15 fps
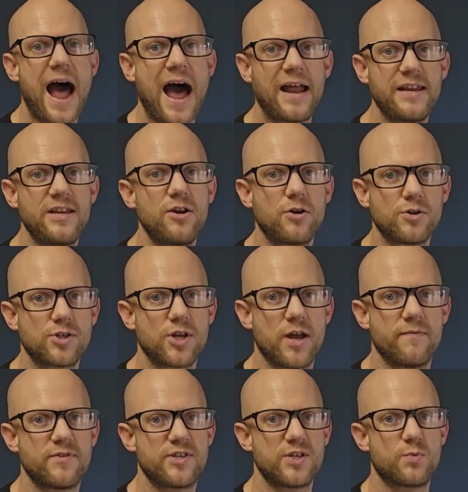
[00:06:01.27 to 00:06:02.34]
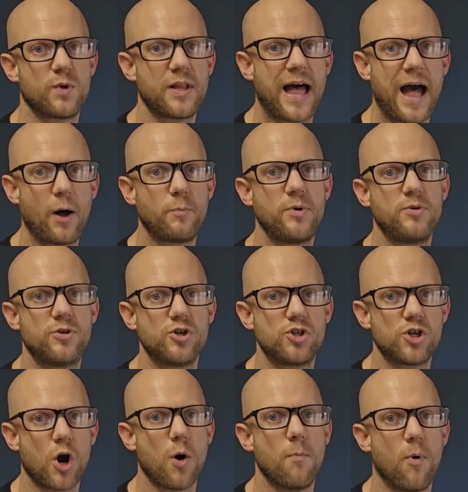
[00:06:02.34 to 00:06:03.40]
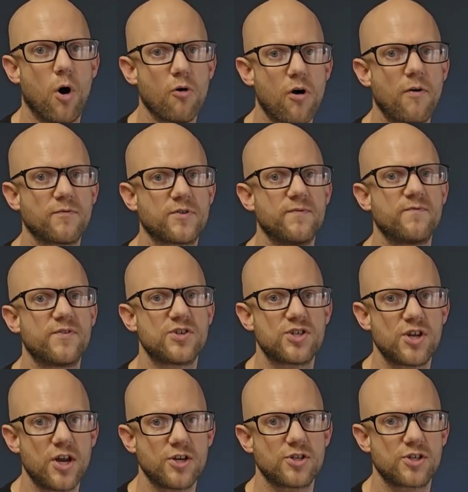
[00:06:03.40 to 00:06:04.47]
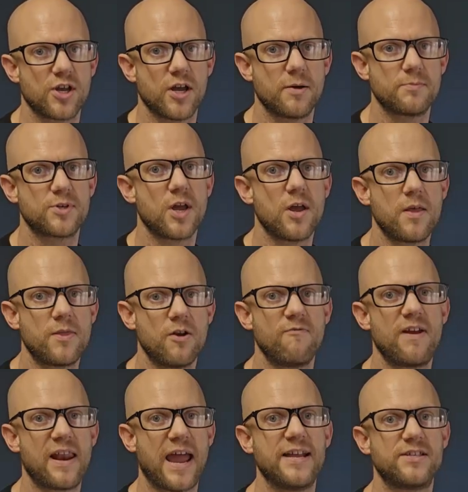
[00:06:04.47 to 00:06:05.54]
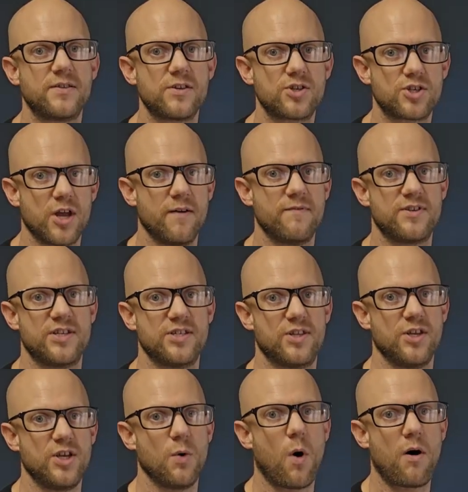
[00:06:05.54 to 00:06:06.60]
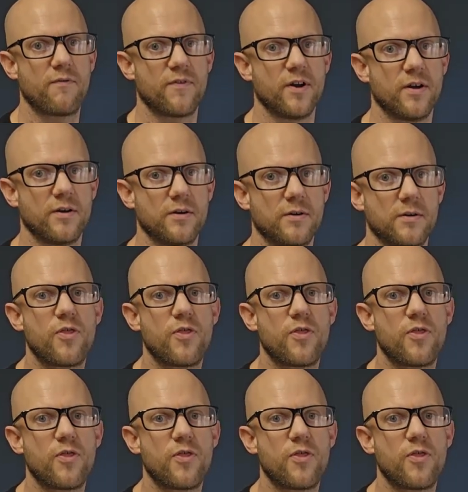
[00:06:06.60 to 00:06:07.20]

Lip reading: Adding your services will help you to show more often for search terms that relate to the services that you offer.